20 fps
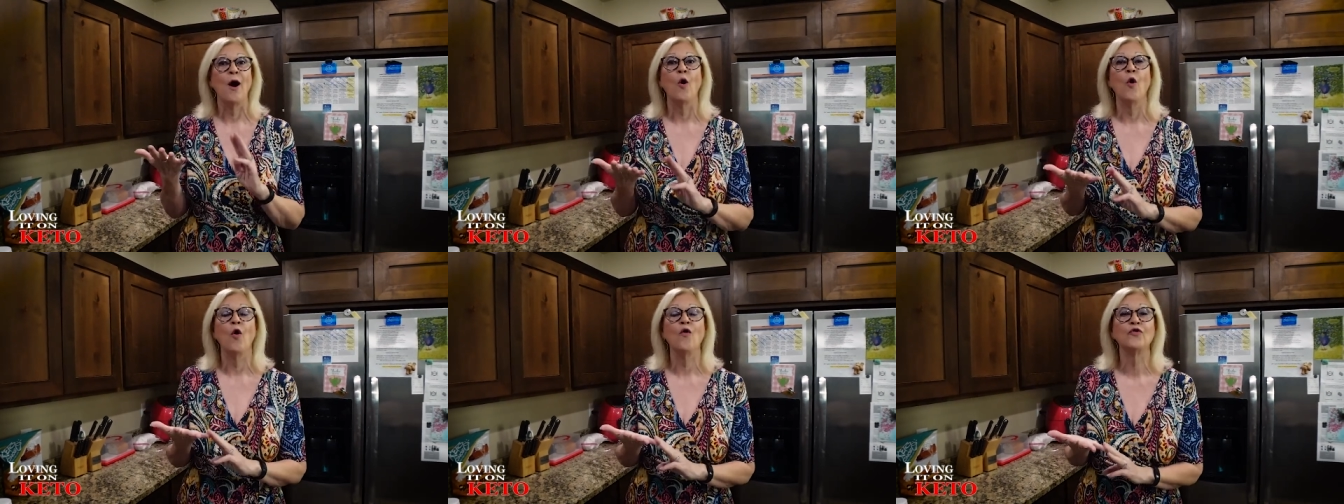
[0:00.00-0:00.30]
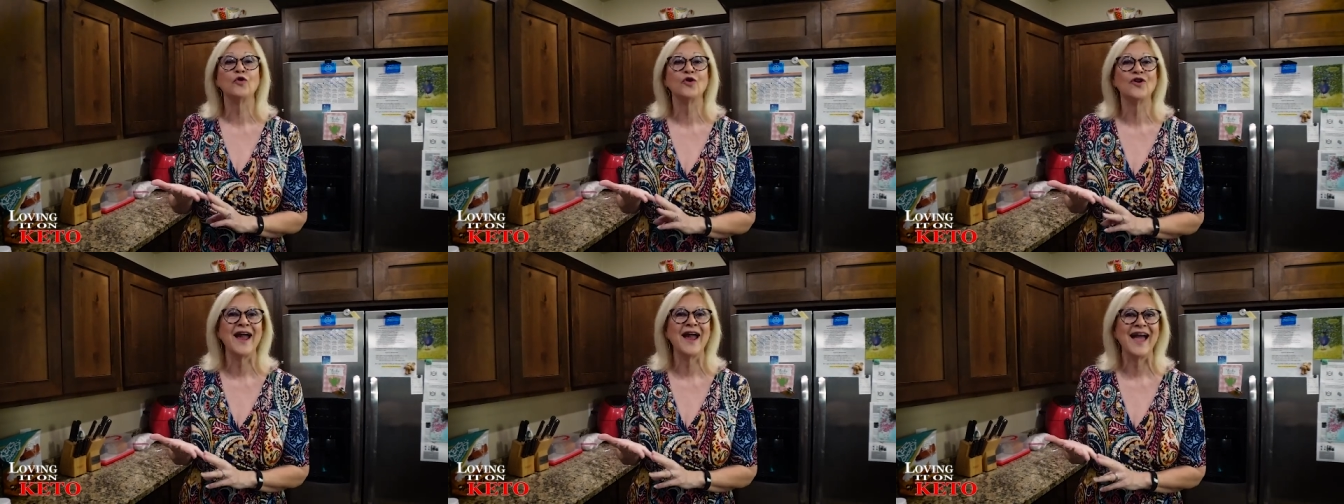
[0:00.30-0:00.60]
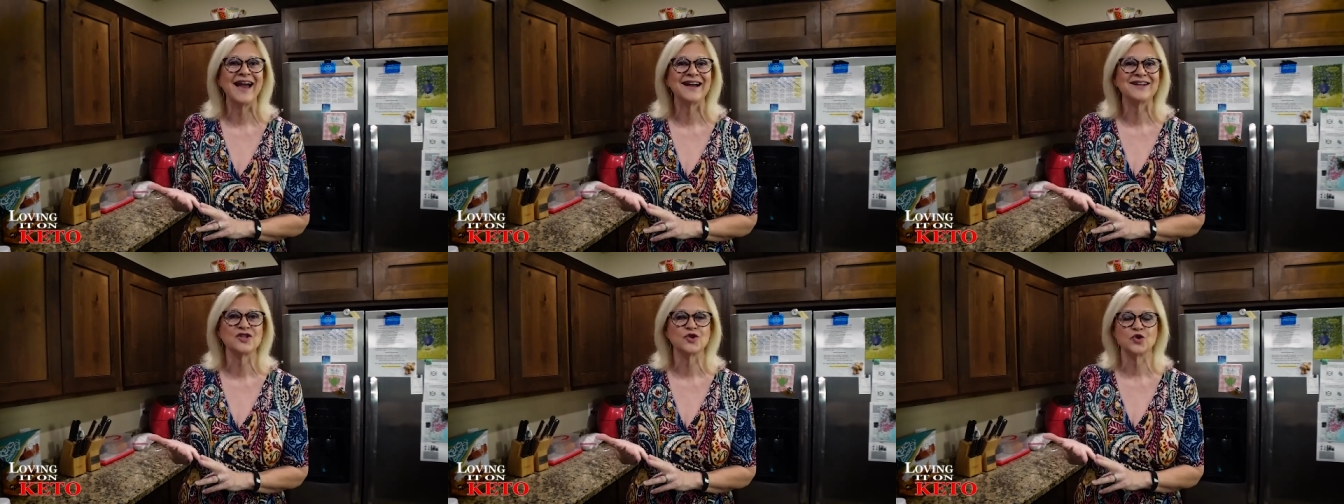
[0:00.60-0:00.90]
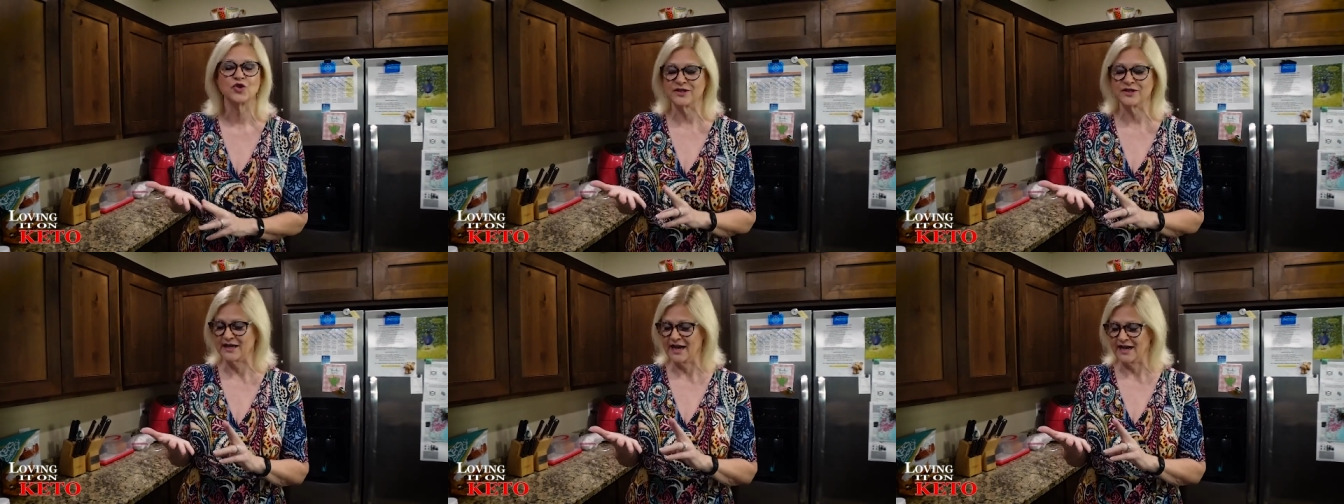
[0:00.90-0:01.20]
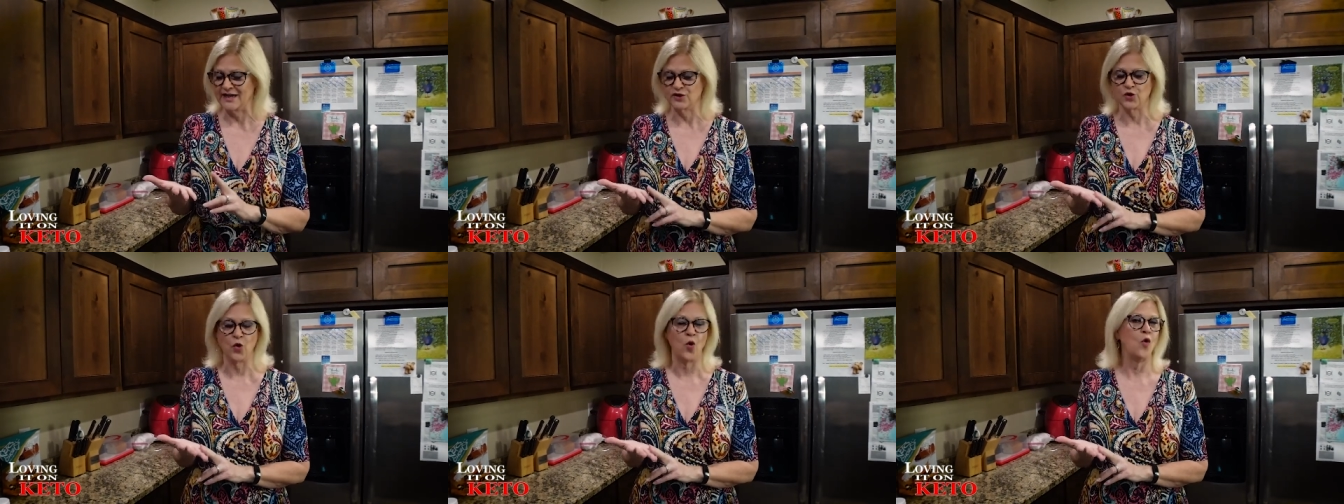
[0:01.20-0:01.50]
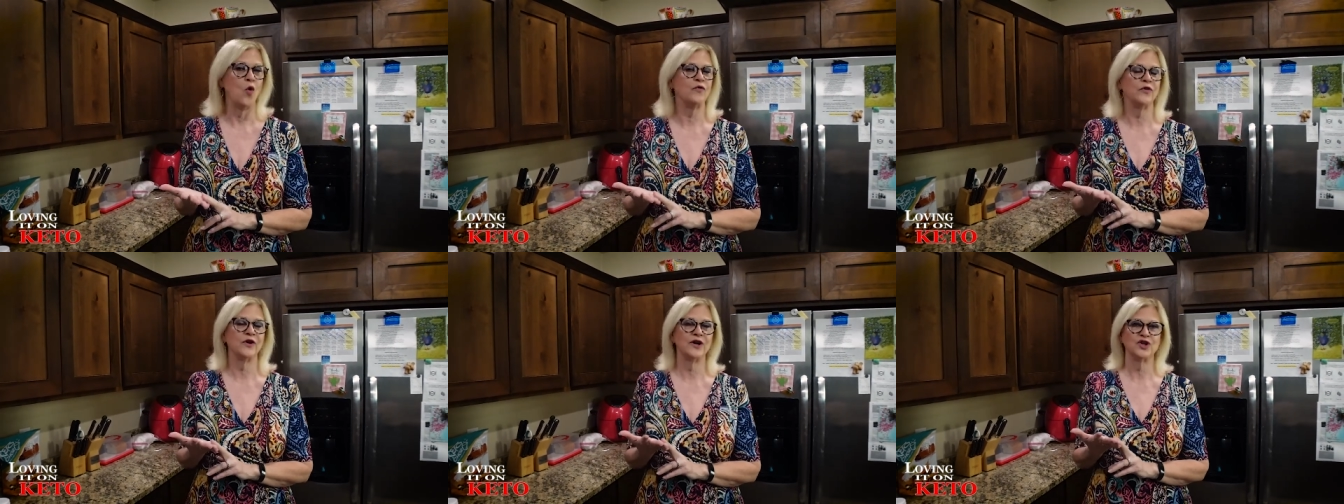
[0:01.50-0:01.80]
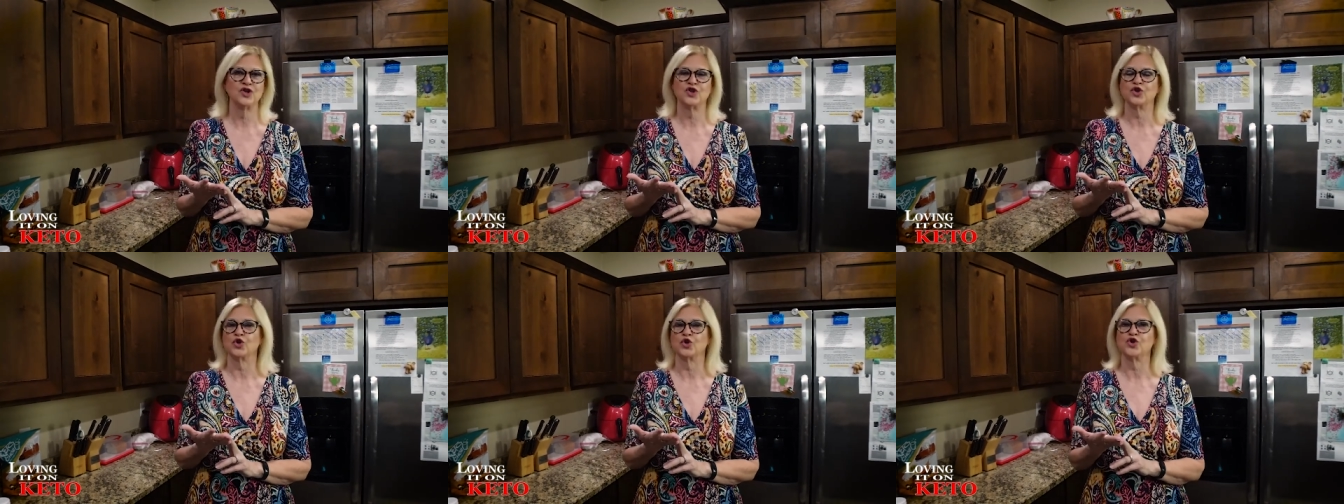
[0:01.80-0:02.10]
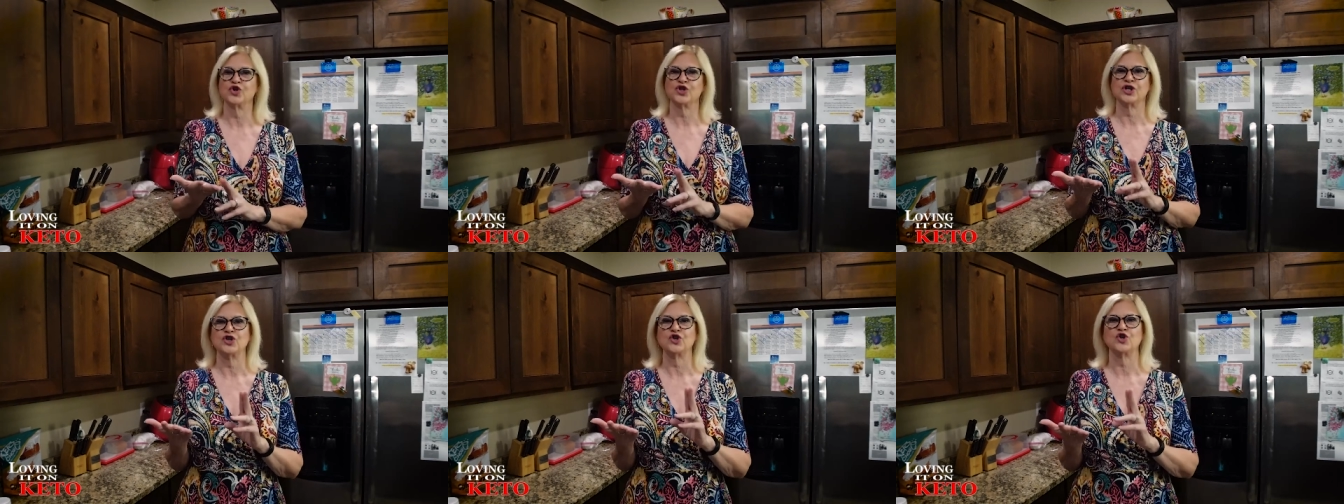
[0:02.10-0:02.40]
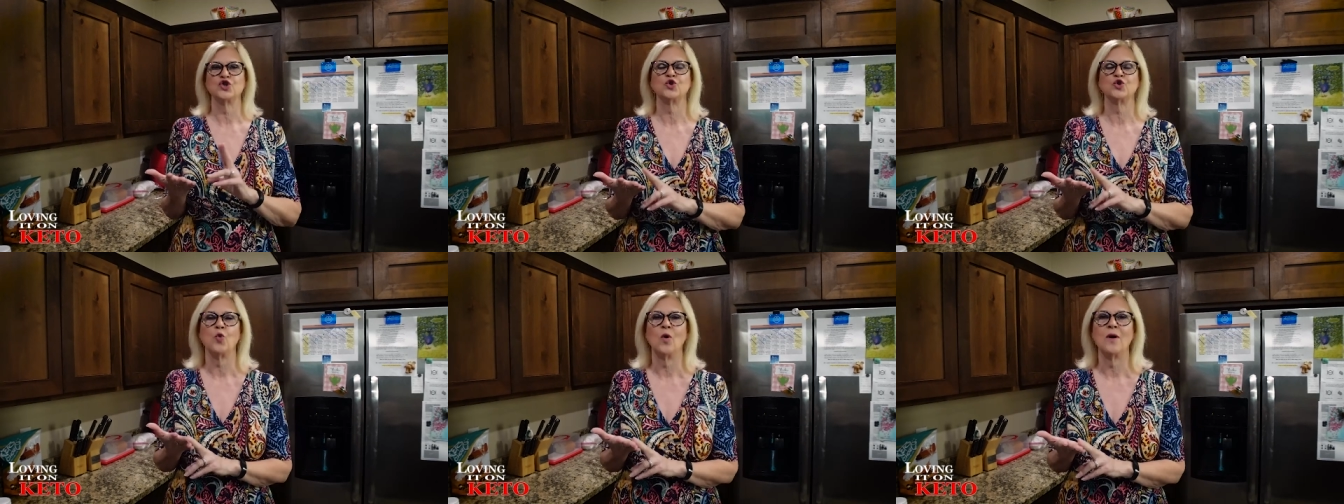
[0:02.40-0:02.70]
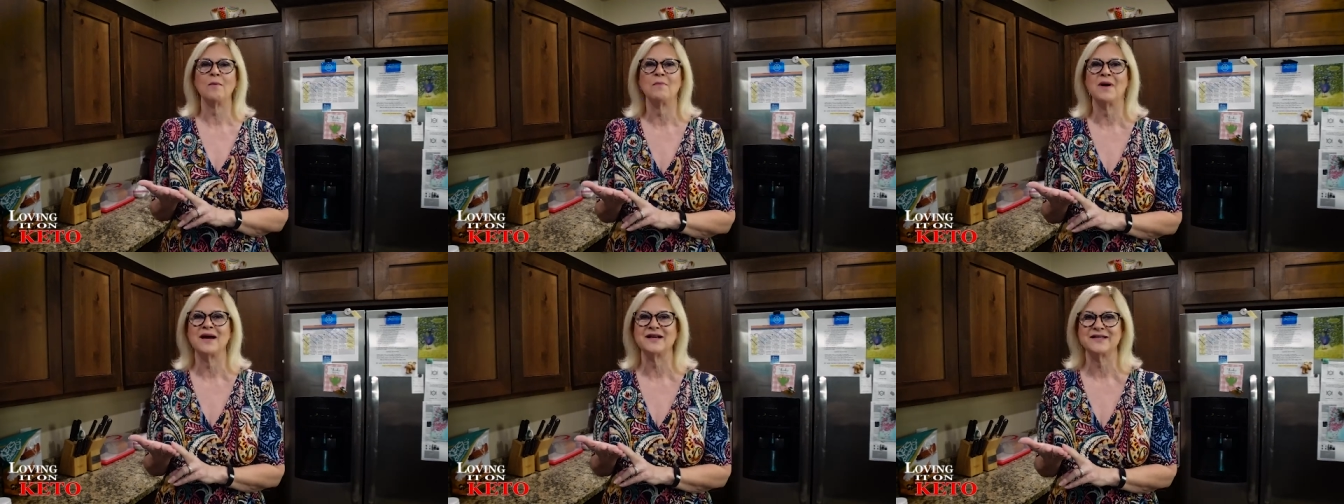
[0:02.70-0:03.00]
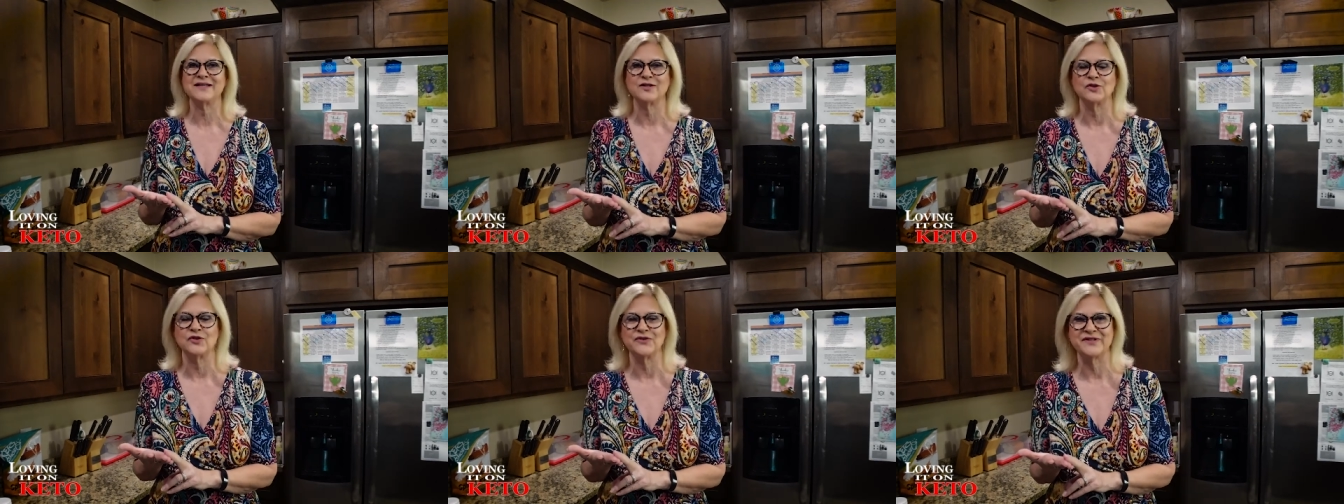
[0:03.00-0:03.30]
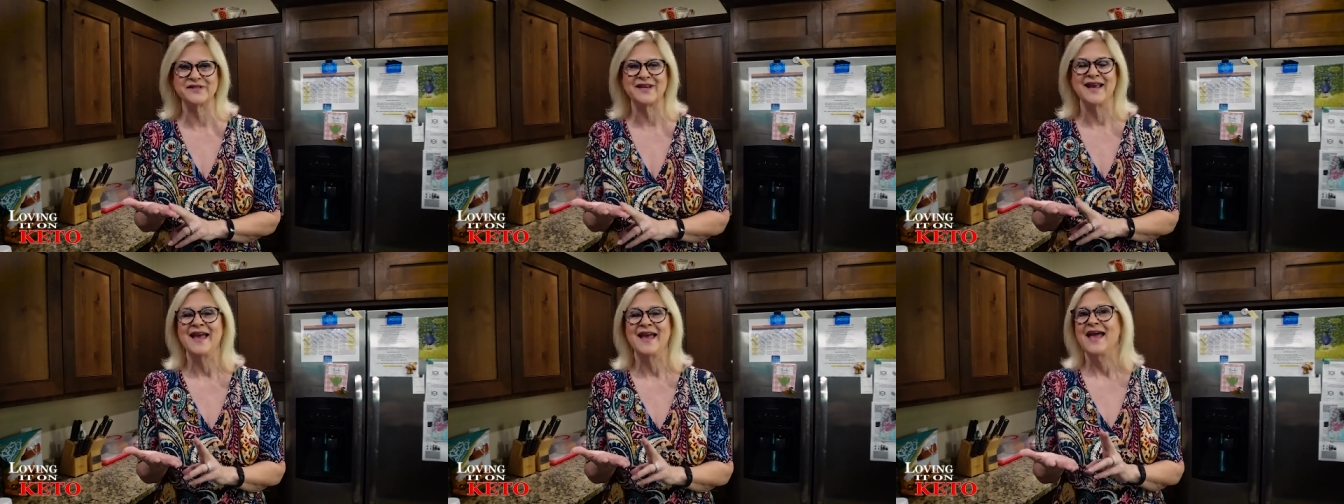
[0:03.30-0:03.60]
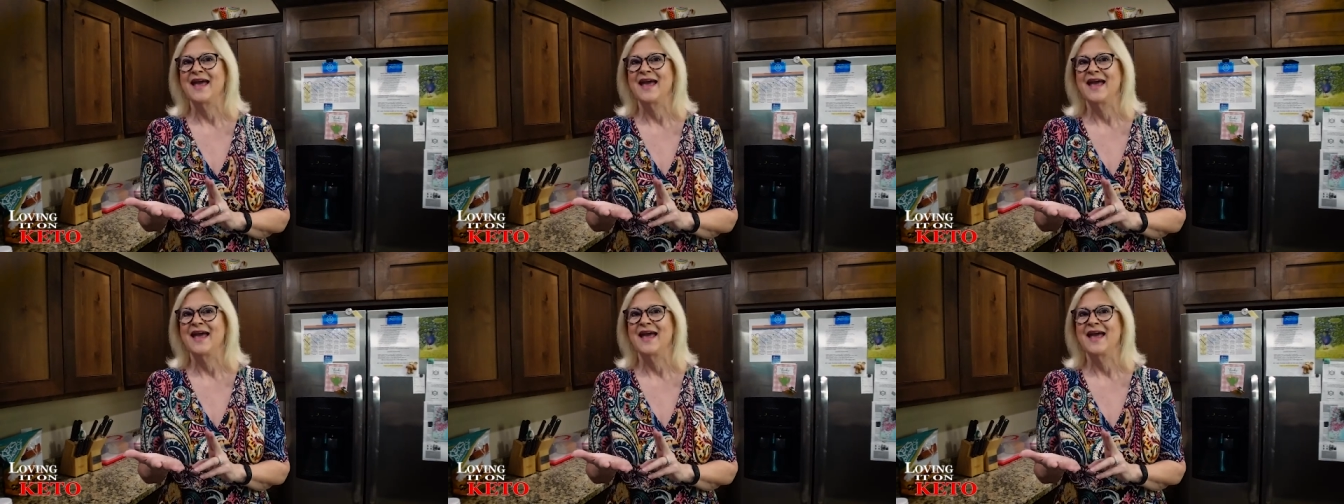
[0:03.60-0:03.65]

over-exercise, over-exertion, sore muscles,